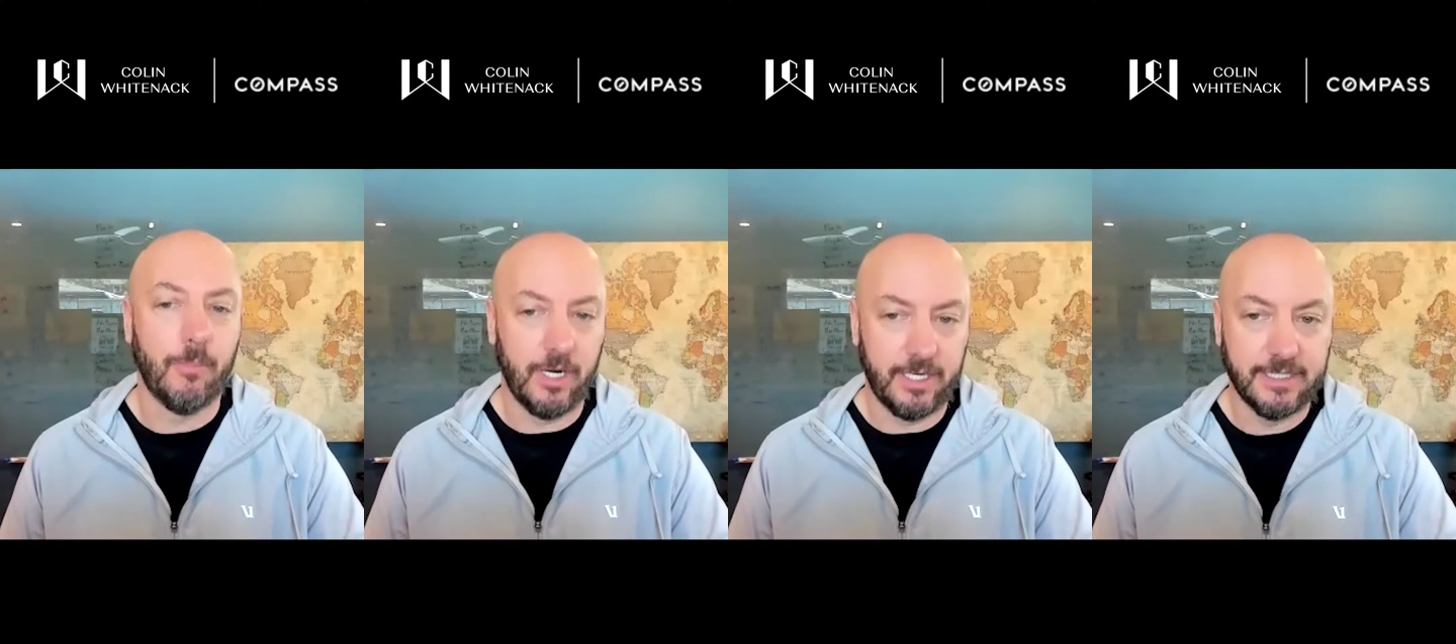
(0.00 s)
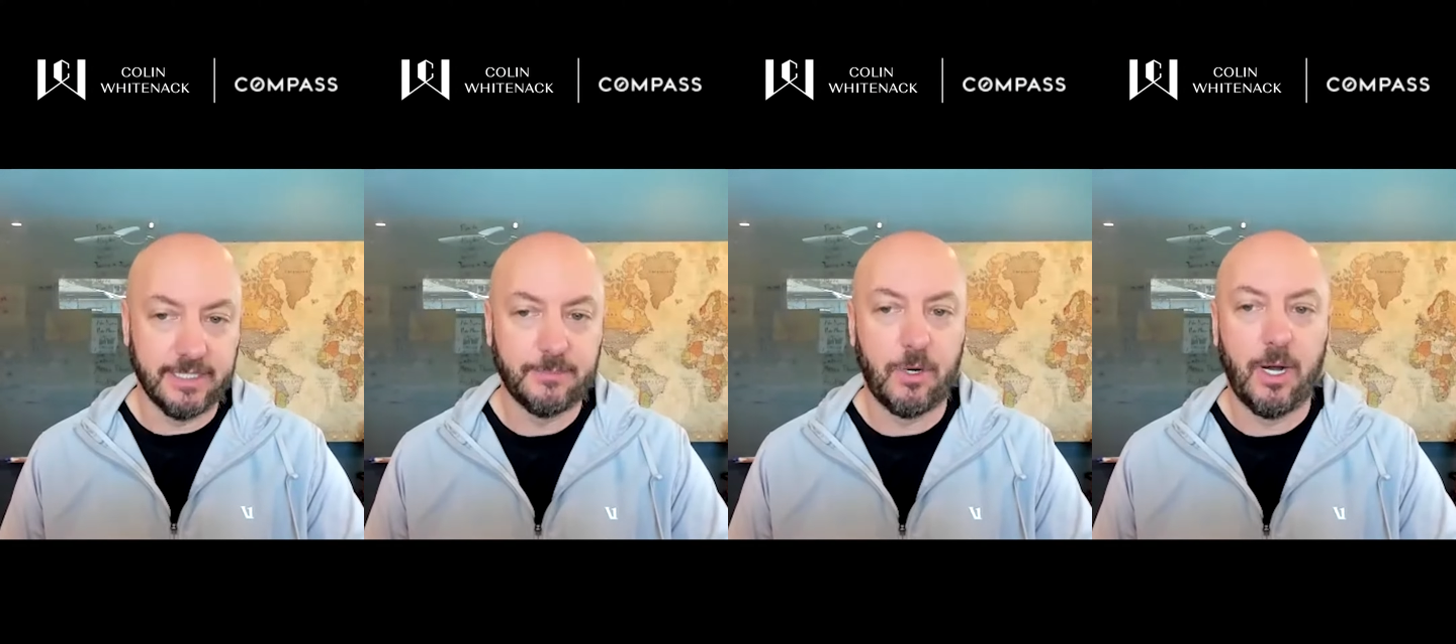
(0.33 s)
market
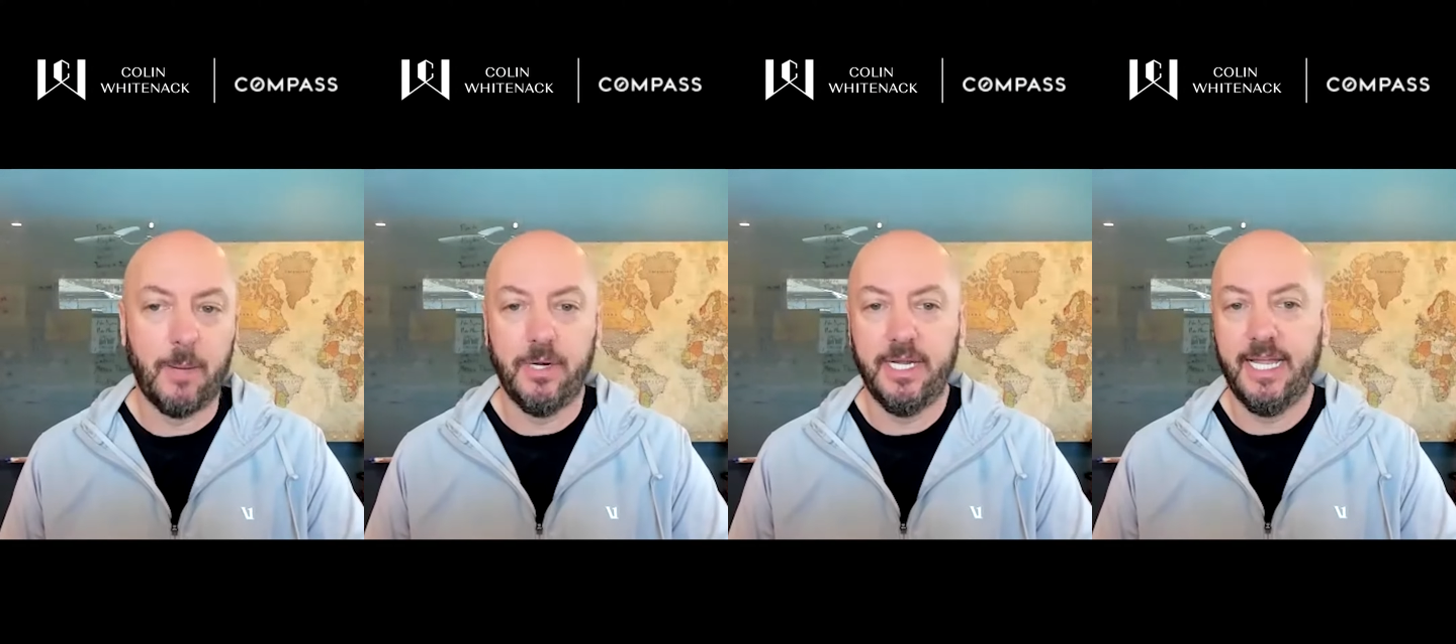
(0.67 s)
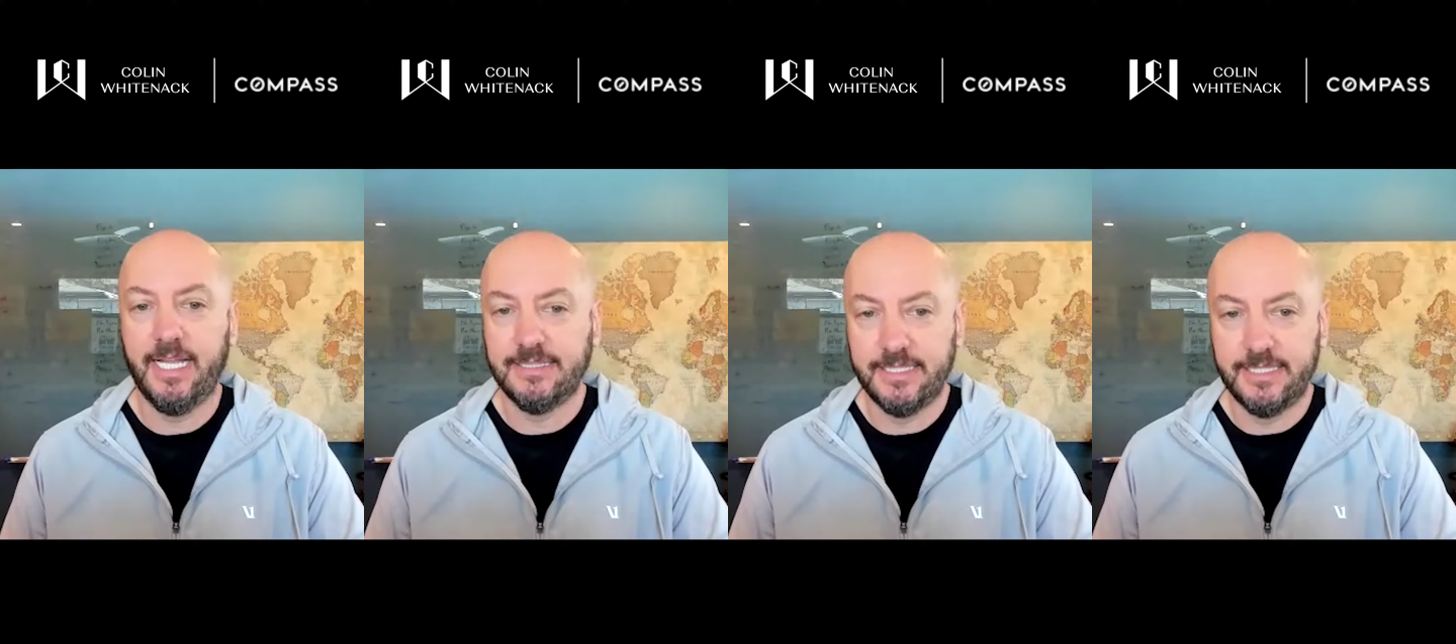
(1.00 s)
this property
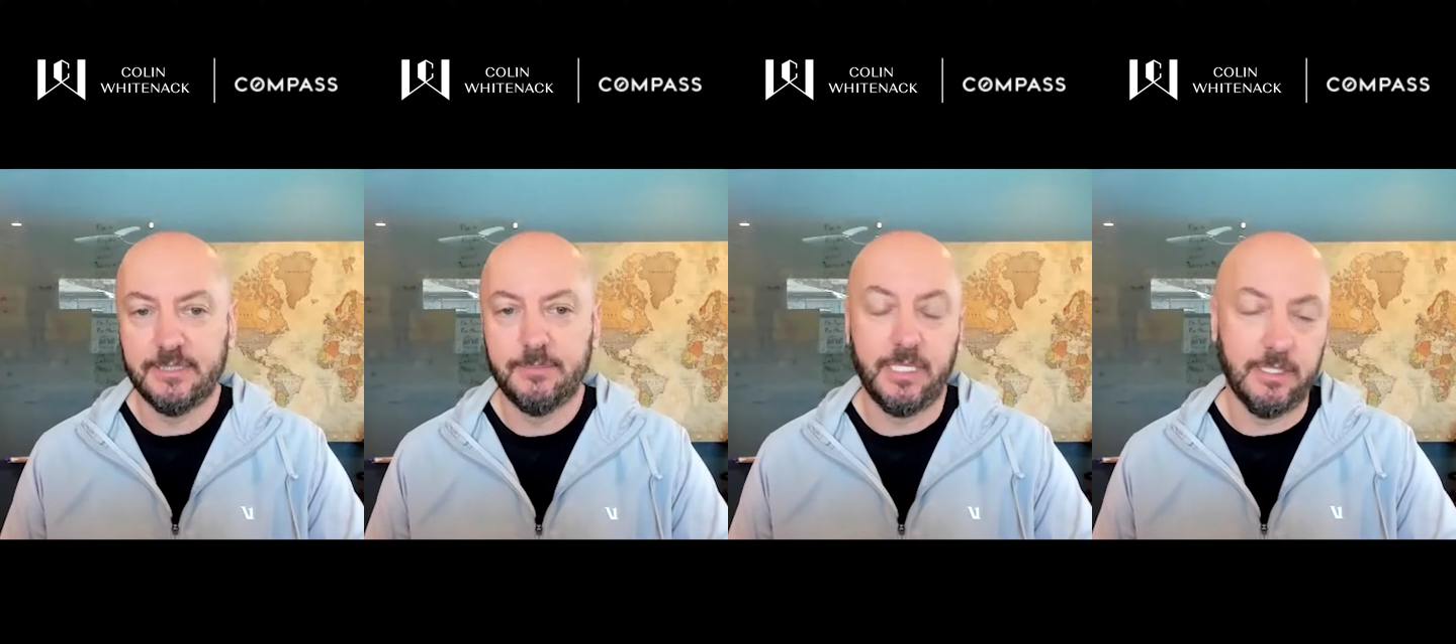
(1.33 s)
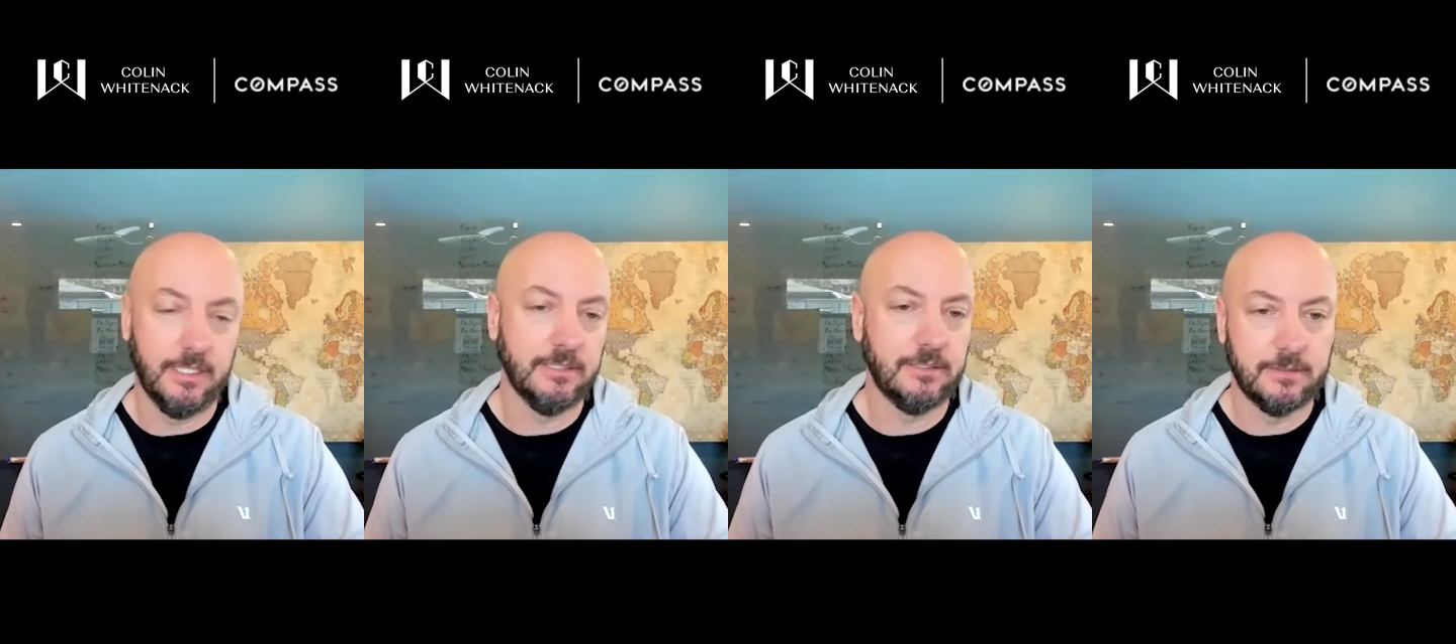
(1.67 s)
as is
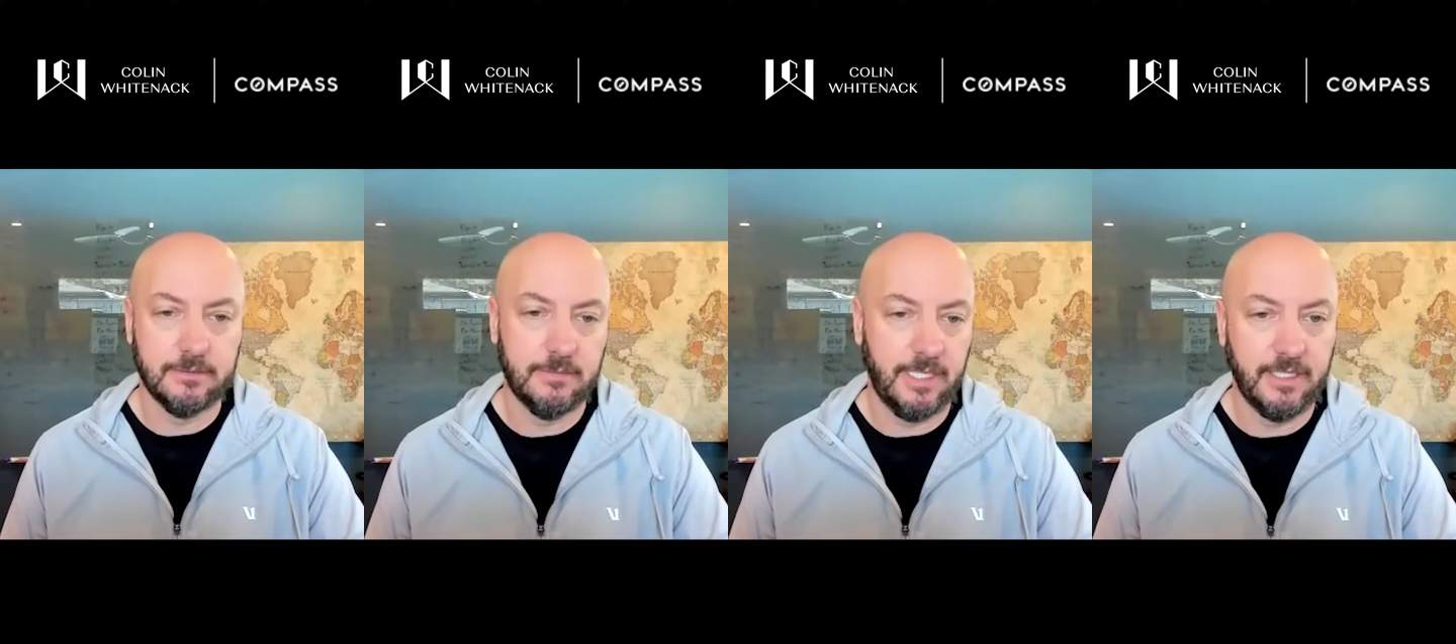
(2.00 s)
because